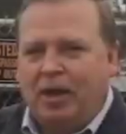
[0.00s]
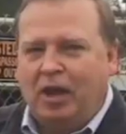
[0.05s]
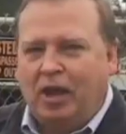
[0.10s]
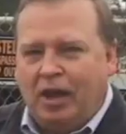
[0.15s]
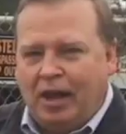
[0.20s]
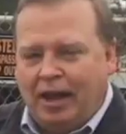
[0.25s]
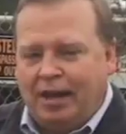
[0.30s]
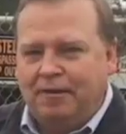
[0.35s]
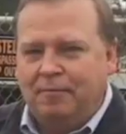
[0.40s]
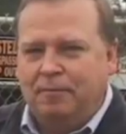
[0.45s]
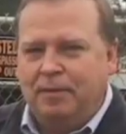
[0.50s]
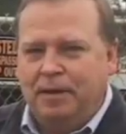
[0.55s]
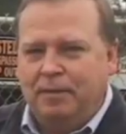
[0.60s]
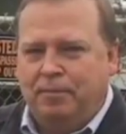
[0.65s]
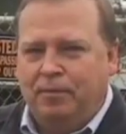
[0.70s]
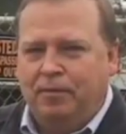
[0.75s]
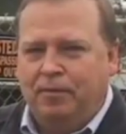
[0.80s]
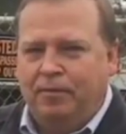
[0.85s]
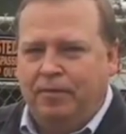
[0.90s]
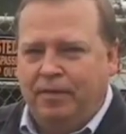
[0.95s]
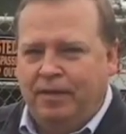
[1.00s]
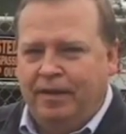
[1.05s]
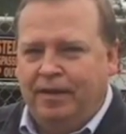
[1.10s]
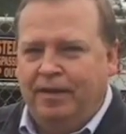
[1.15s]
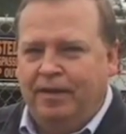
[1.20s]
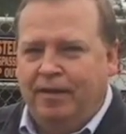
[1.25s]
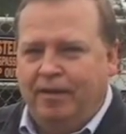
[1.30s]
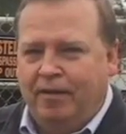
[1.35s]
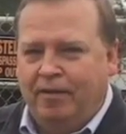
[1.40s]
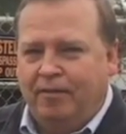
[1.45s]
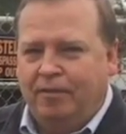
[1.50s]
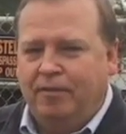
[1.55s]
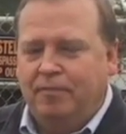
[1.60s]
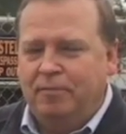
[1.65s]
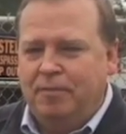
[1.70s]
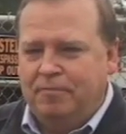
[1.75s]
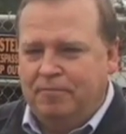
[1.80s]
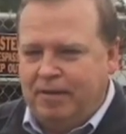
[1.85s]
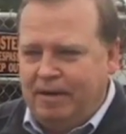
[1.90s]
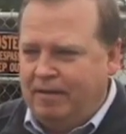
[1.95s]
a lot of people that are
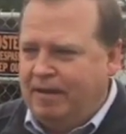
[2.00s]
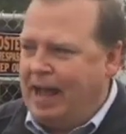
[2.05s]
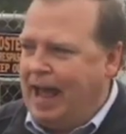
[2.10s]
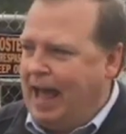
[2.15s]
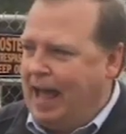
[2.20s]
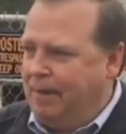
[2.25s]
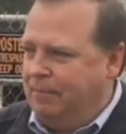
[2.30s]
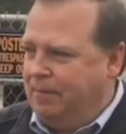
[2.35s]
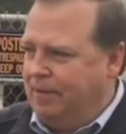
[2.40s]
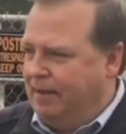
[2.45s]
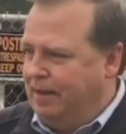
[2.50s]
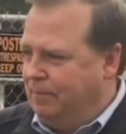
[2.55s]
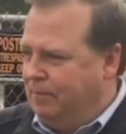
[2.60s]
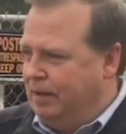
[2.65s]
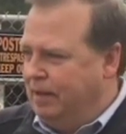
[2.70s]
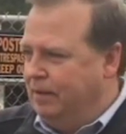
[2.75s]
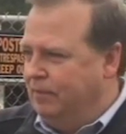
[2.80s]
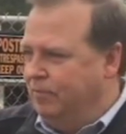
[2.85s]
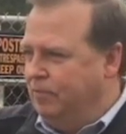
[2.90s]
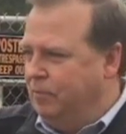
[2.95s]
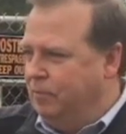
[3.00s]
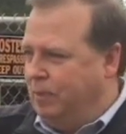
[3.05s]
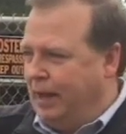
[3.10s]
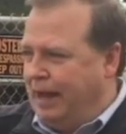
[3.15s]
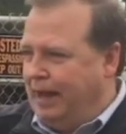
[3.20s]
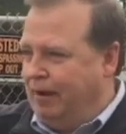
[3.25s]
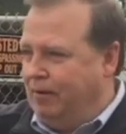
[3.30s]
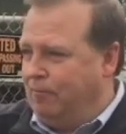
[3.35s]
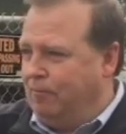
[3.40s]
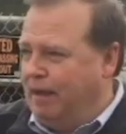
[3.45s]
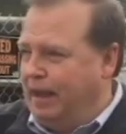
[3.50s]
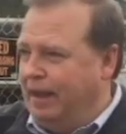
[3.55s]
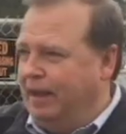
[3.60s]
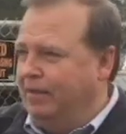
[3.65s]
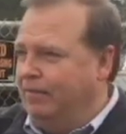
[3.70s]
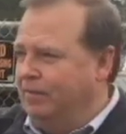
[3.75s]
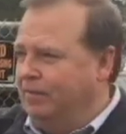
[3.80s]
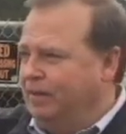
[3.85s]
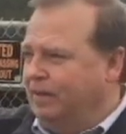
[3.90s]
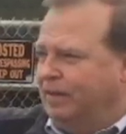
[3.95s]
going to be very happy. I mean, if you pan
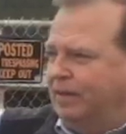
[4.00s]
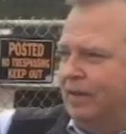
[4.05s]
around,